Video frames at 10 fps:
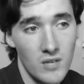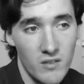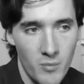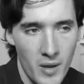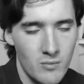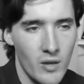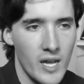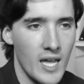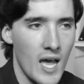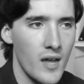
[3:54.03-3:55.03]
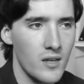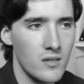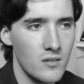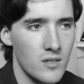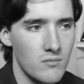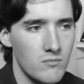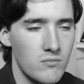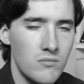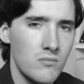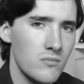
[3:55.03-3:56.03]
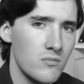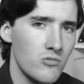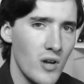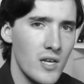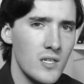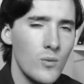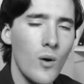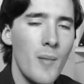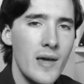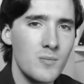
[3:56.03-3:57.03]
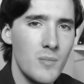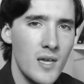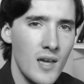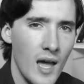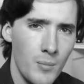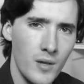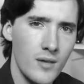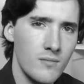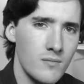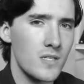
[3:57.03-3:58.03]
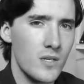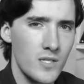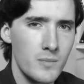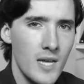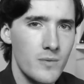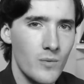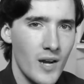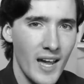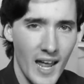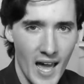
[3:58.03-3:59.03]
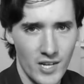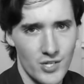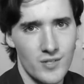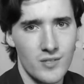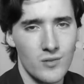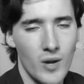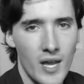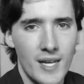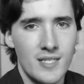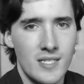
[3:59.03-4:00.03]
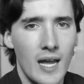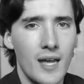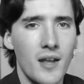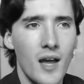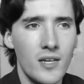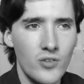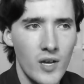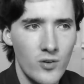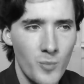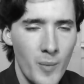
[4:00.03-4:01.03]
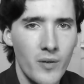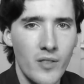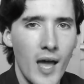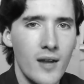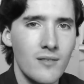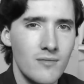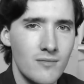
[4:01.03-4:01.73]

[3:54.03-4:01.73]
live the best way I can and try and do what makes me happy. So sometimes when I get anxious or when I get sad, I try and remember that